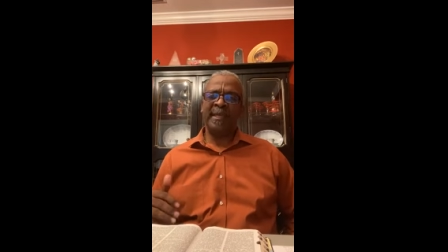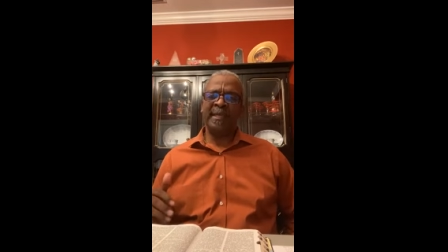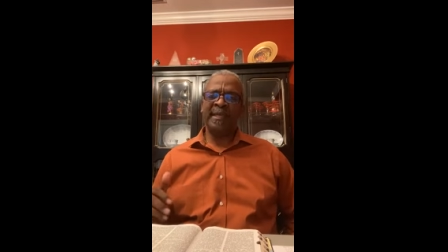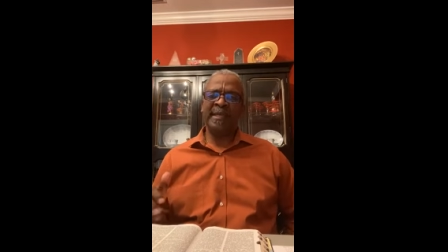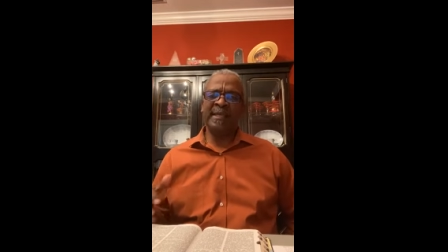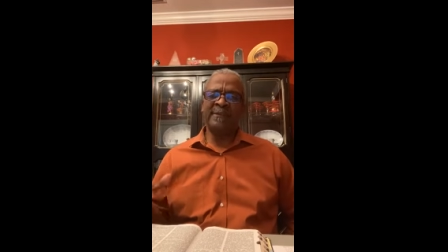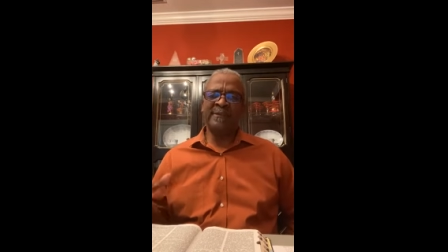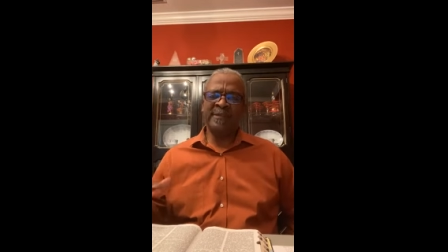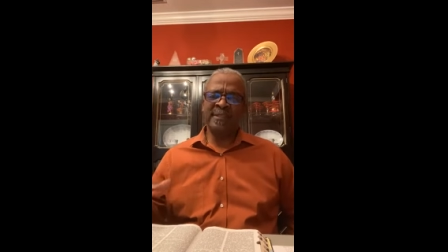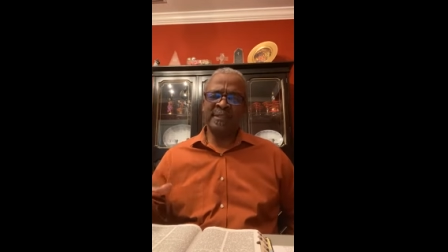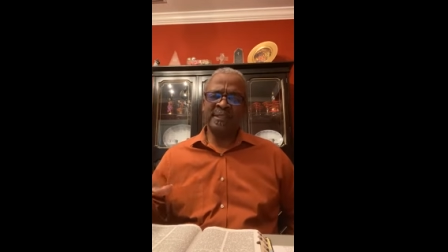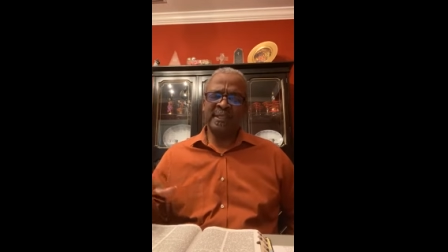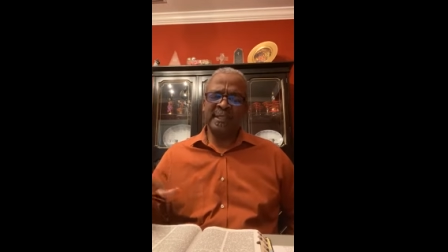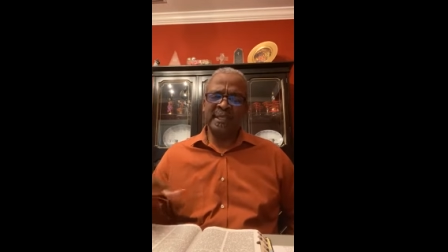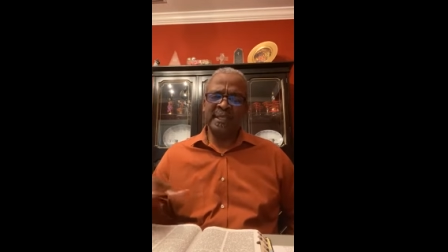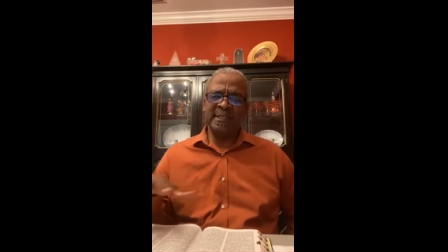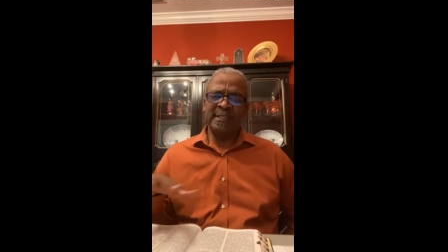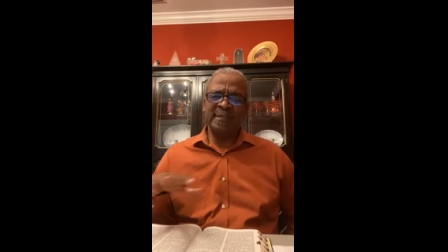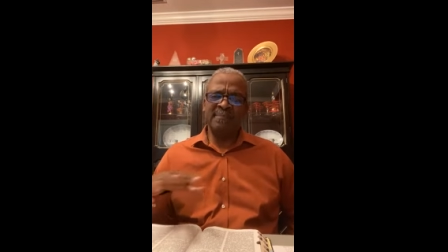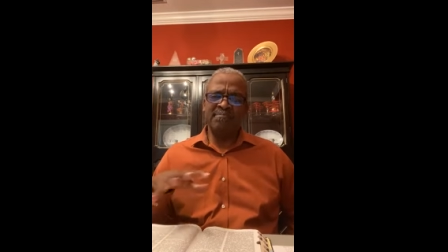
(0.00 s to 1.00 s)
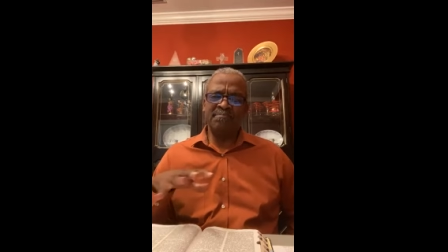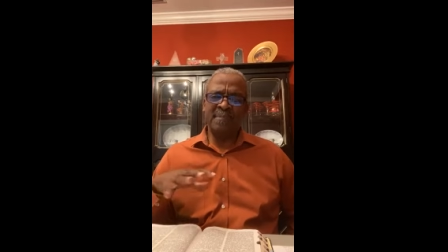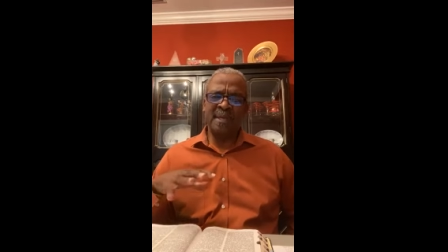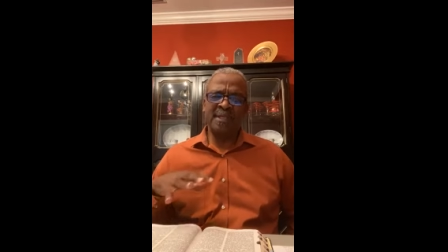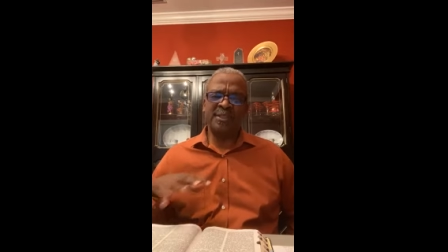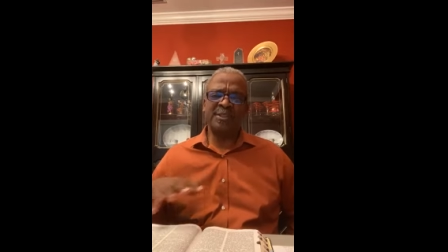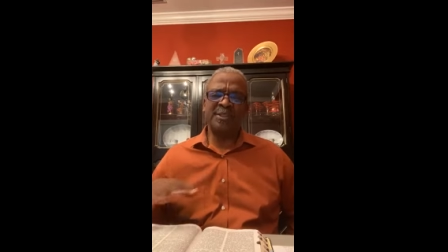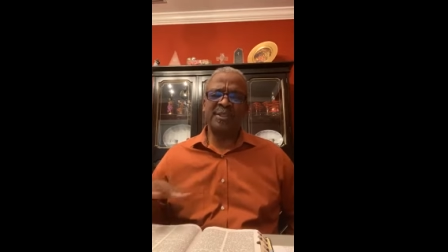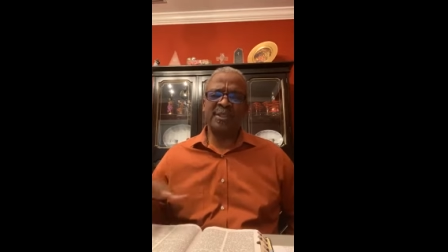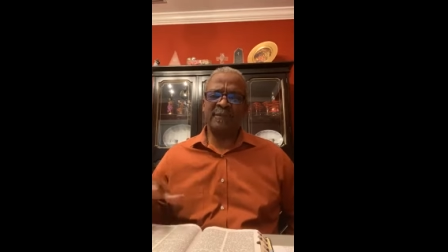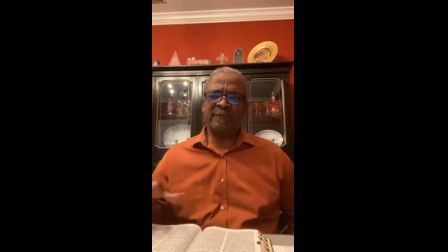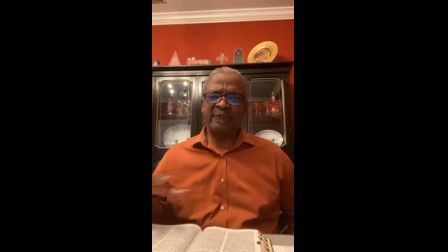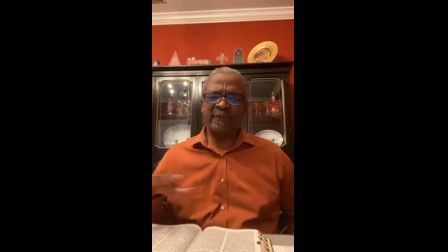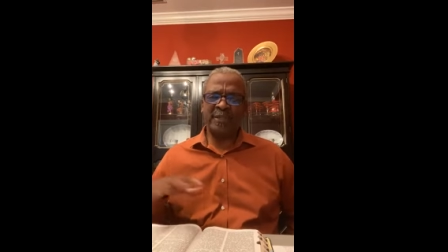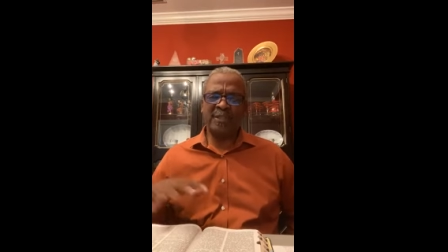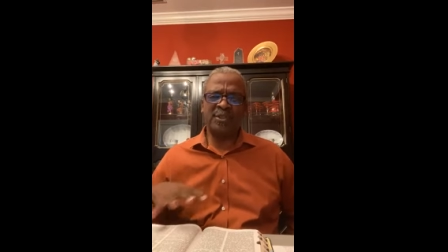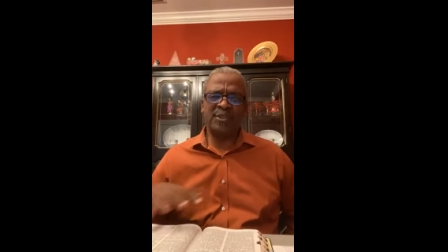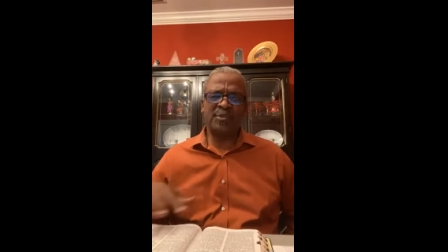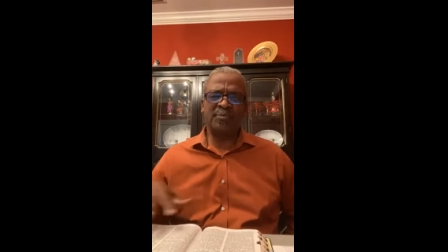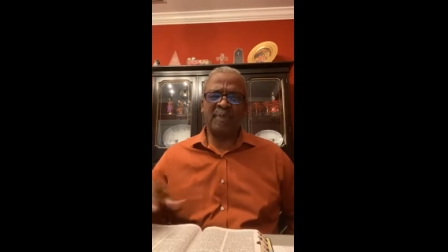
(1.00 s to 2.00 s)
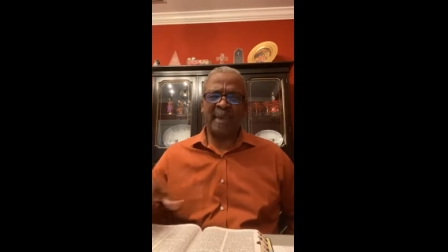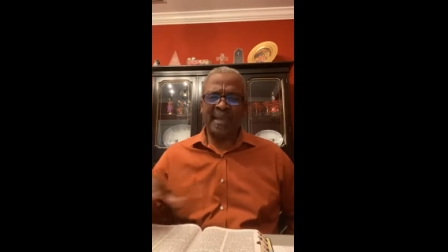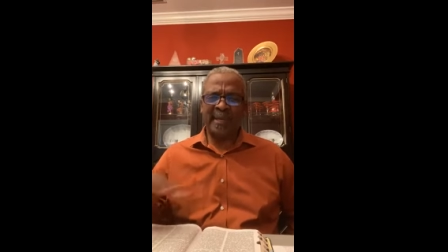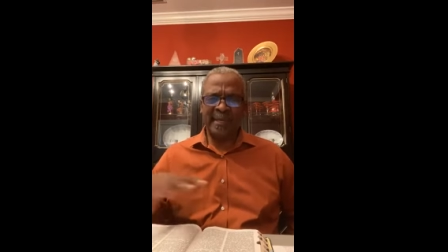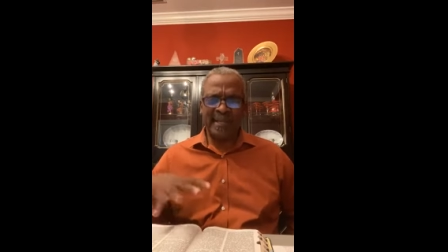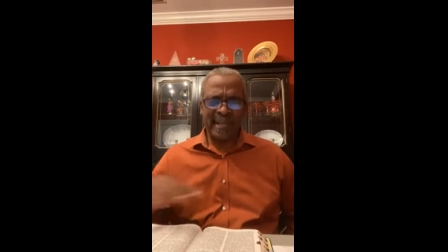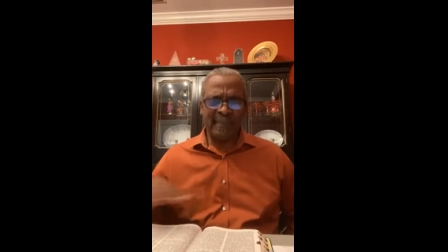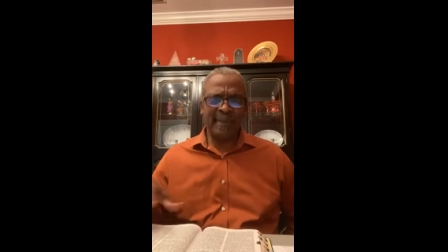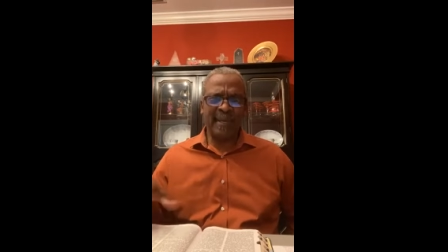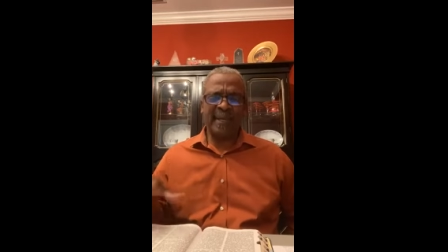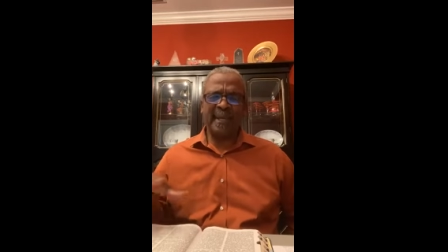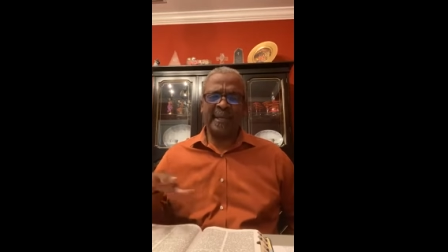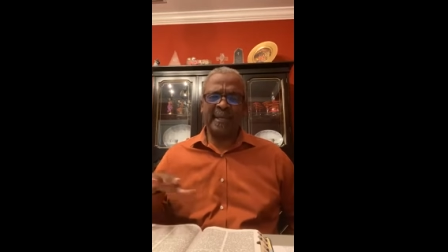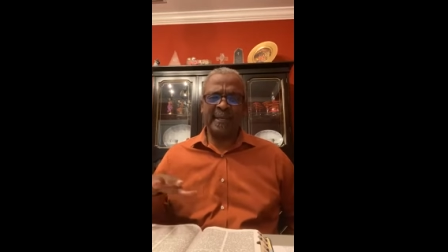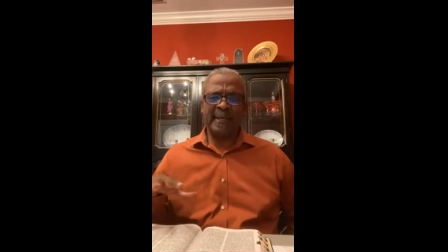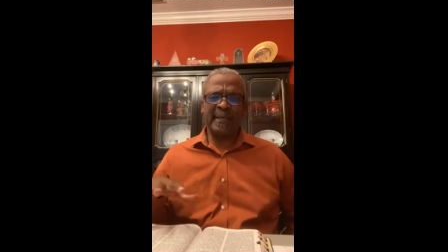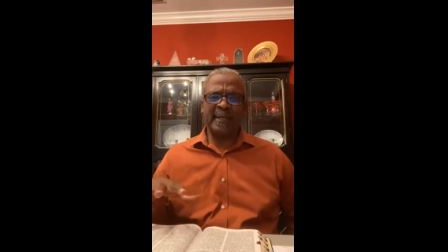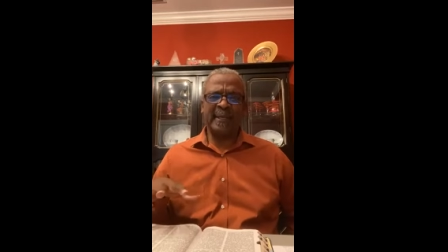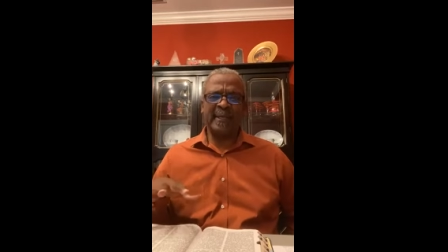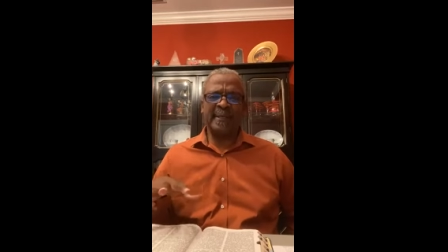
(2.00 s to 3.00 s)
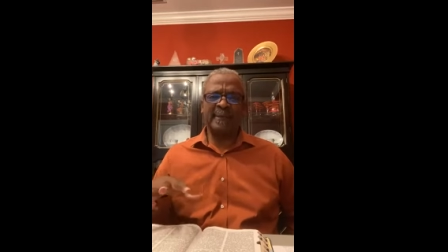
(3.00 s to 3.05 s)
that even in the midst of this pandemic,